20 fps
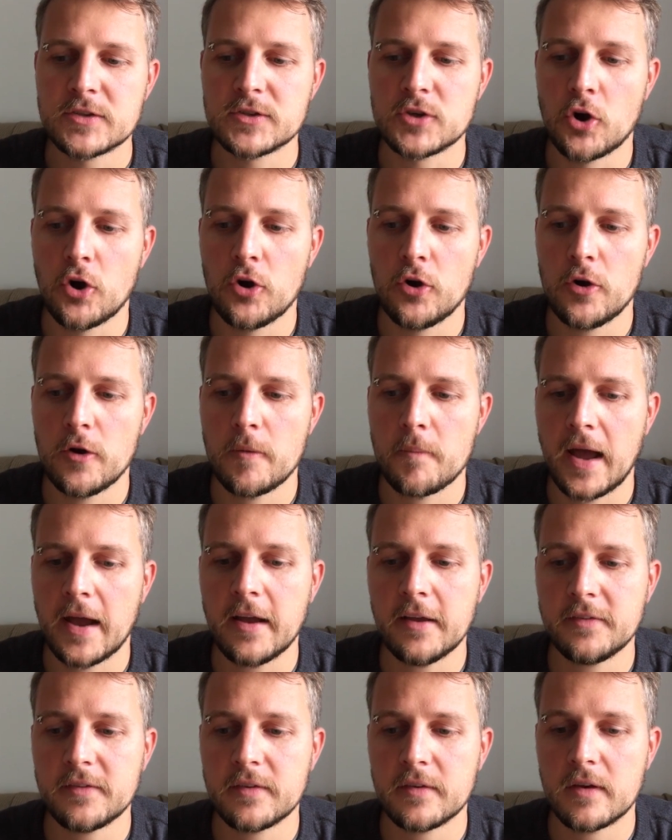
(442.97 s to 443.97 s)
So I
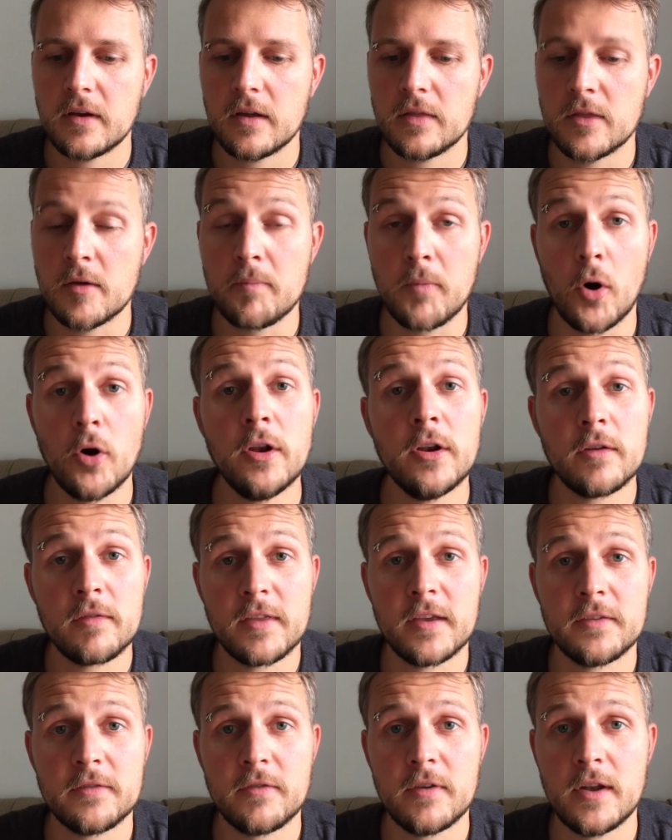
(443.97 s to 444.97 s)
guess the point of
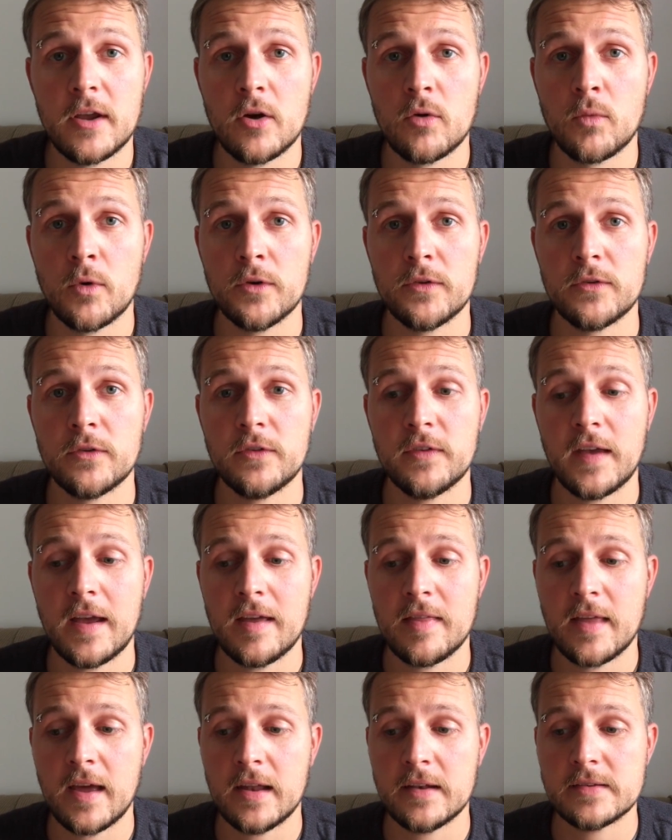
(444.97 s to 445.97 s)
this video was to
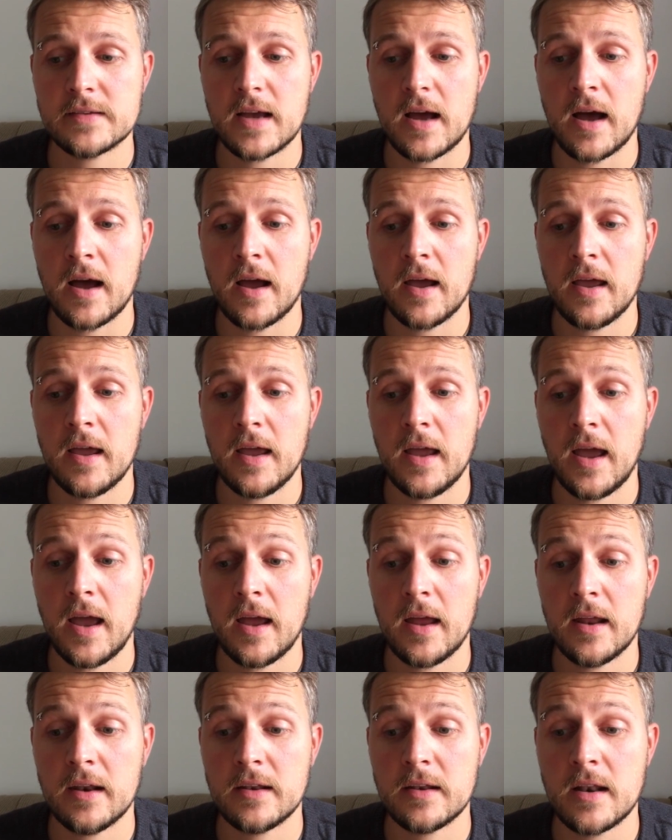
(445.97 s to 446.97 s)
say that I
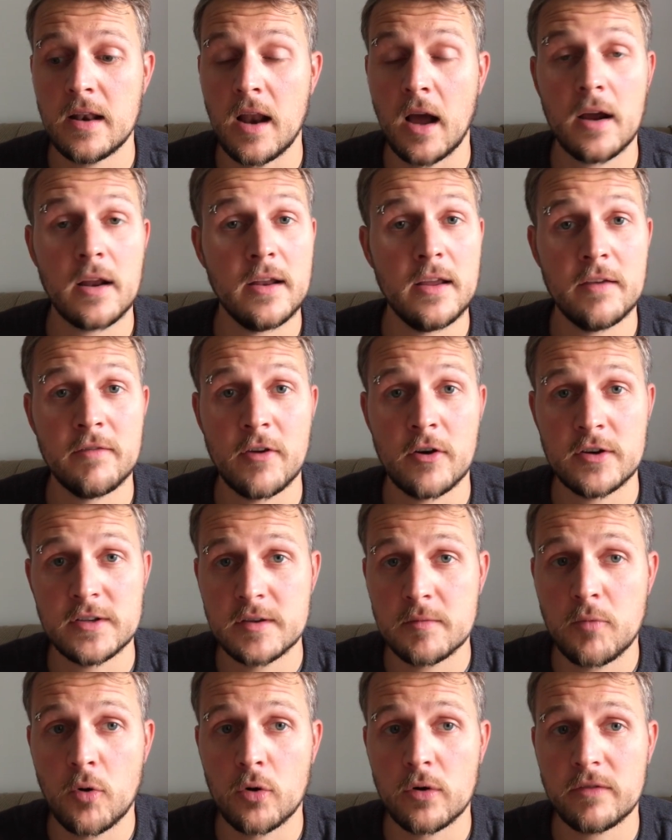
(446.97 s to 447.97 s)
had luckily a very
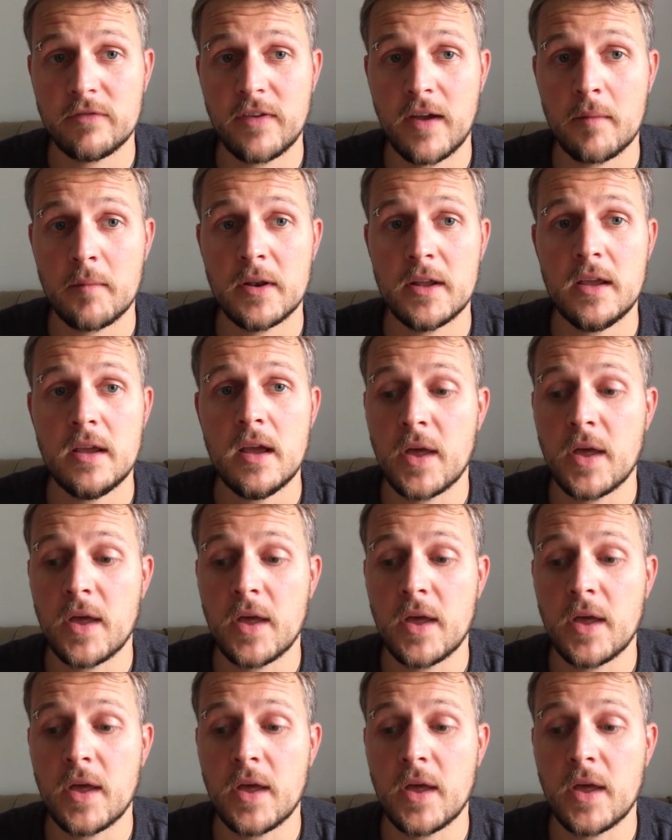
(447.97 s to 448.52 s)
supportive family.